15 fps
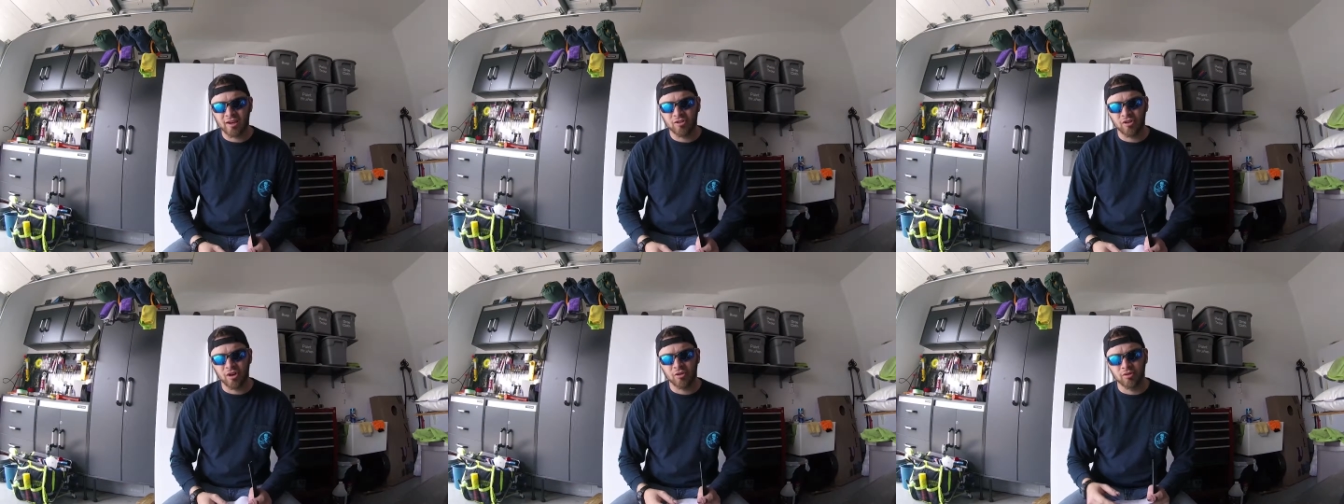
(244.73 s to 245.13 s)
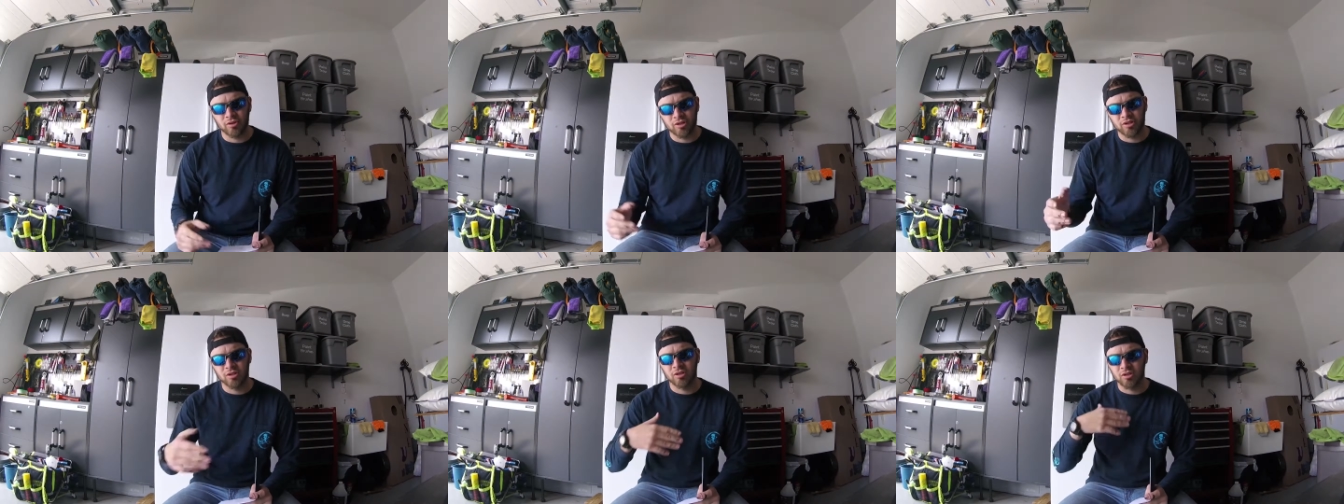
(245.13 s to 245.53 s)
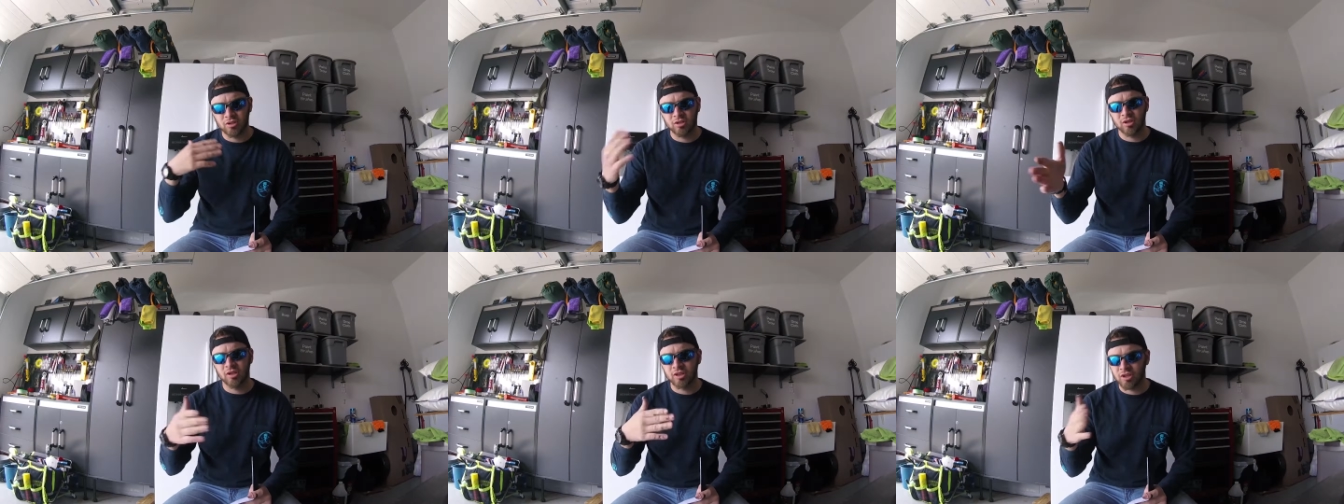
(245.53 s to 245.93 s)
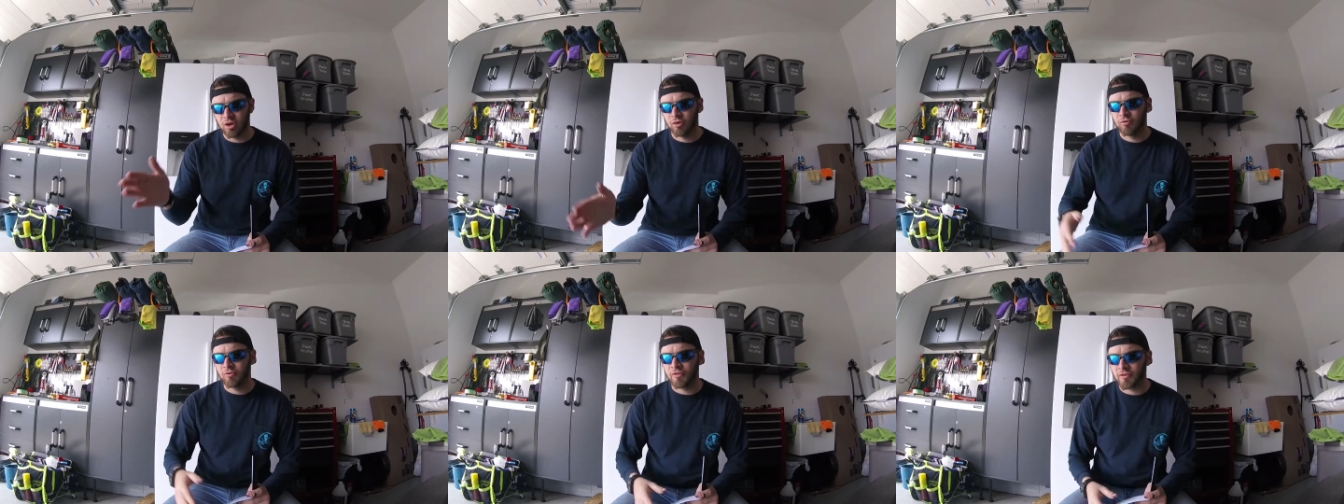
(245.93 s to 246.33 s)
I try to delete the
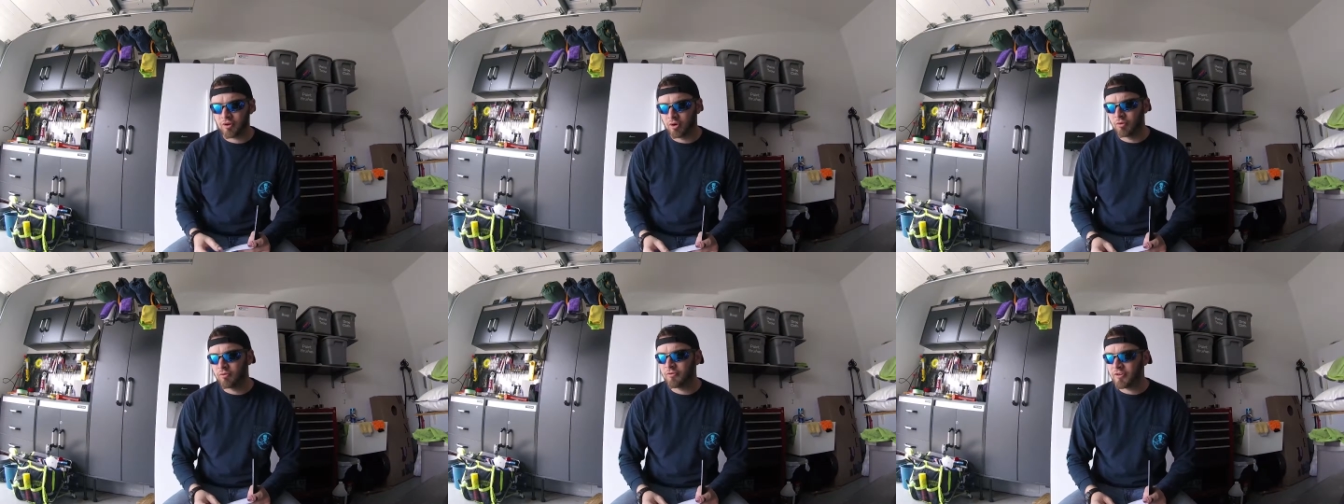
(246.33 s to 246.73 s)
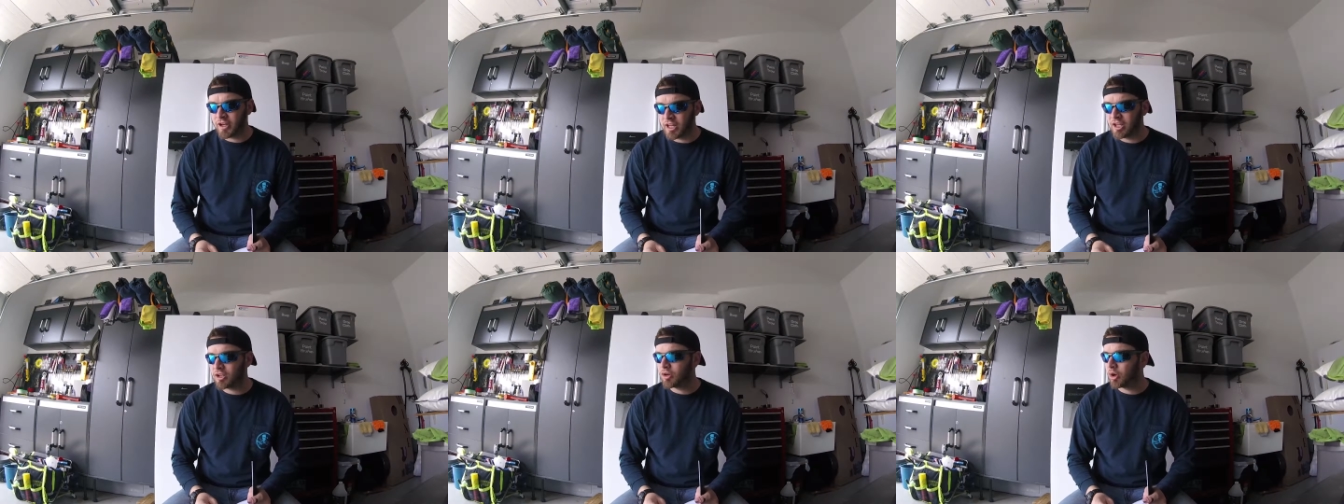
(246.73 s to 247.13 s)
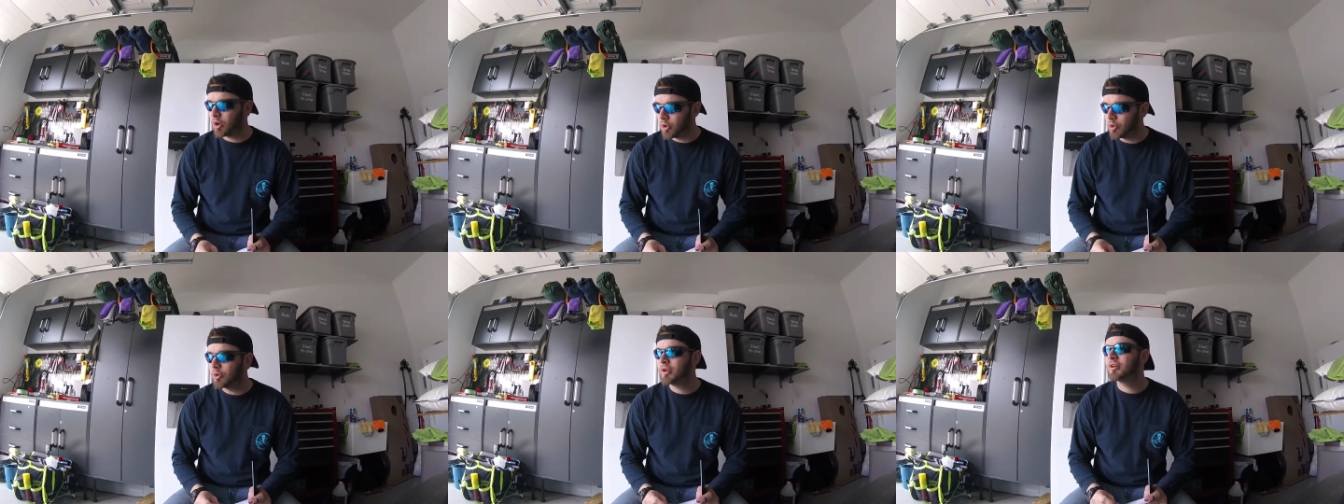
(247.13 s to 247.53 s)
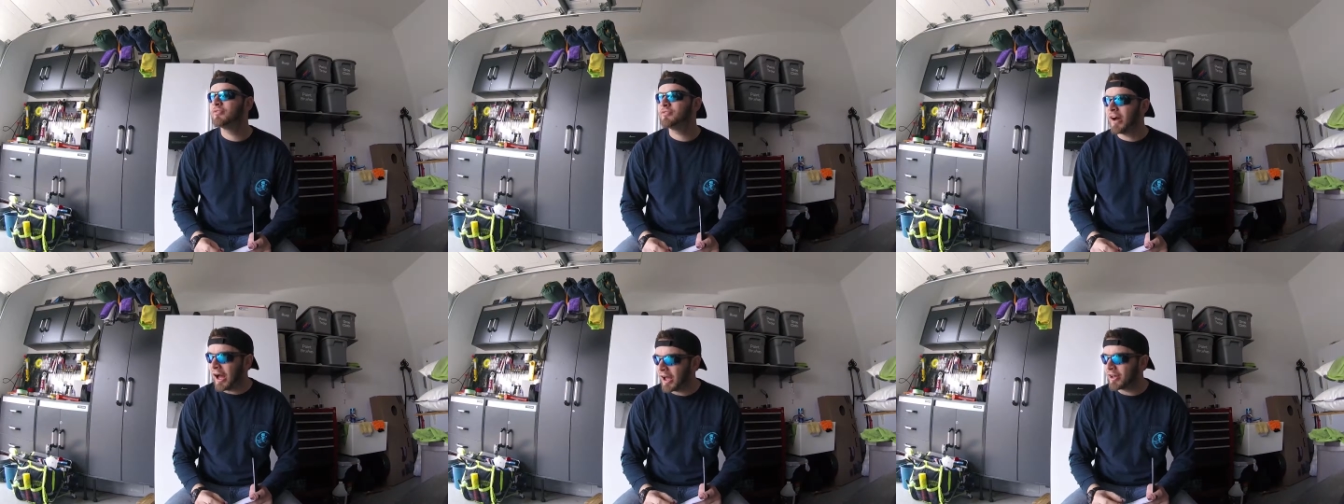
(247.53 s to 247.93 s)
old
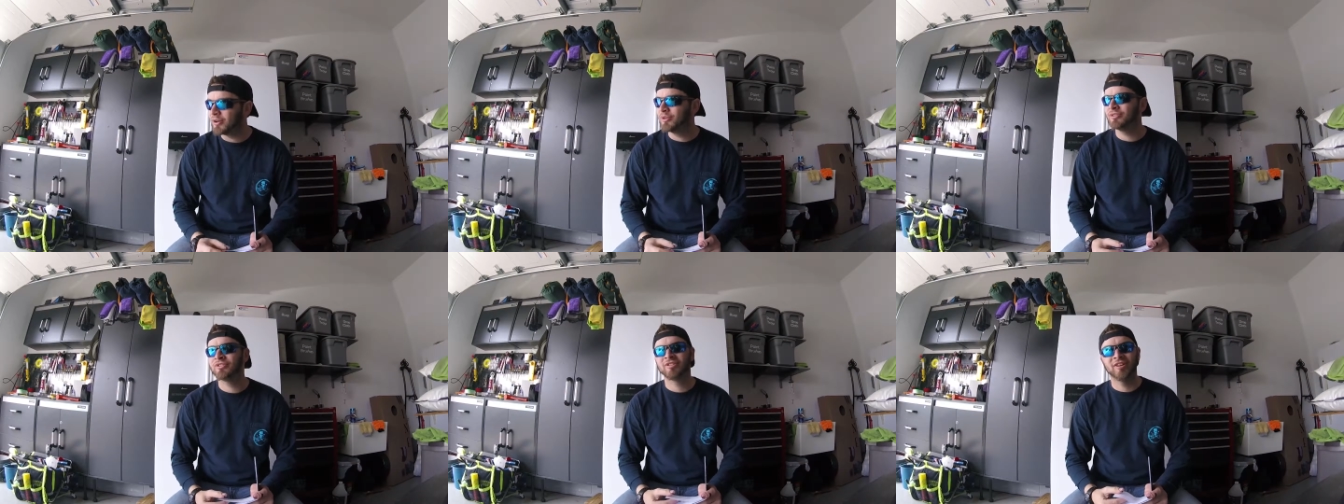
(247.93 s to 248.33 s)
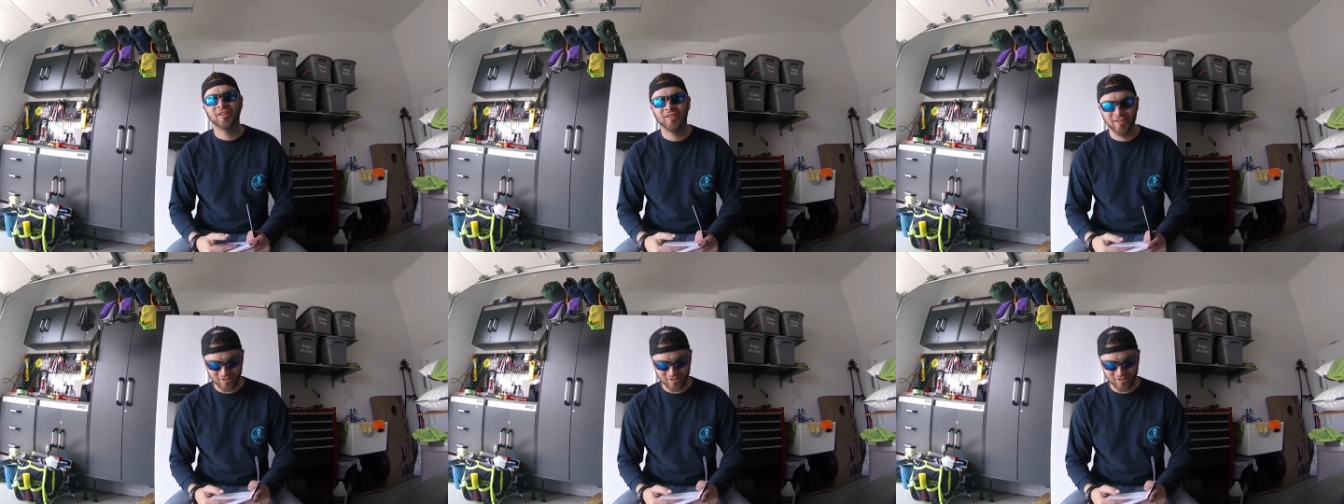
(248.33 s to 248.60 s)
files.